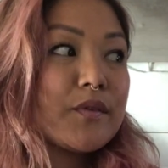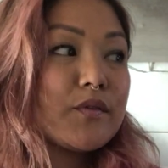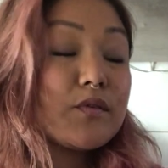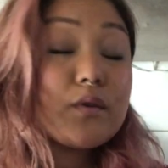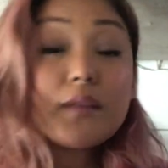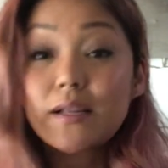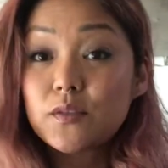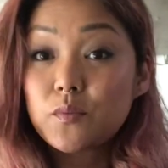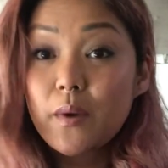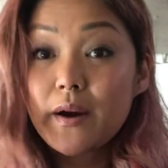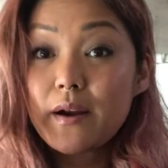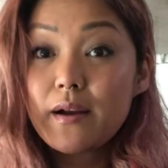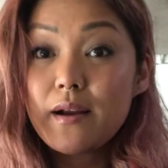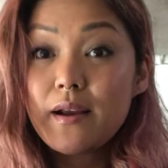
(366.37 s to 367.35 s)
So that's
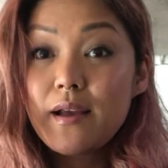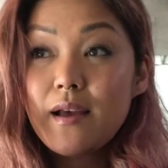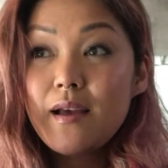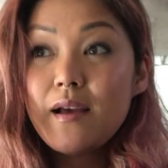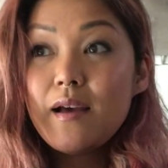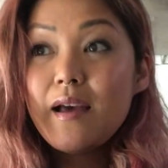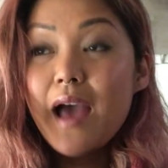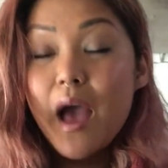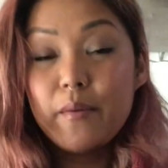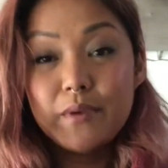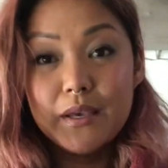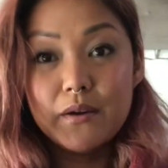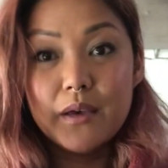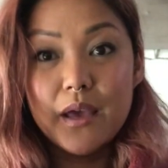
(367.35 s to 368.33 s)
where
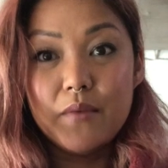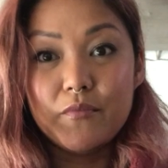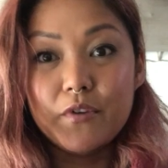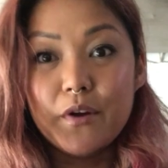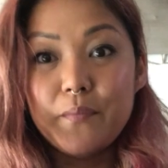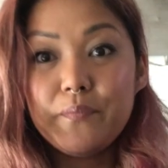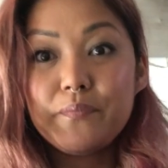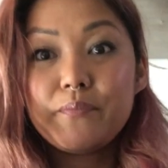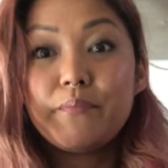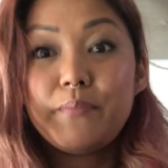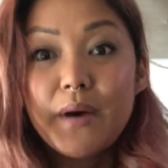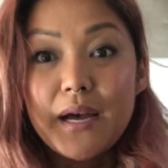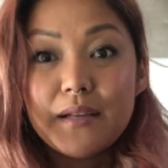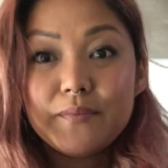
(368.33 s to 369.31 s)
Abigail came from,
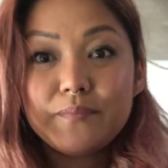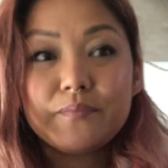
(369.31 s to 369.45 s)
but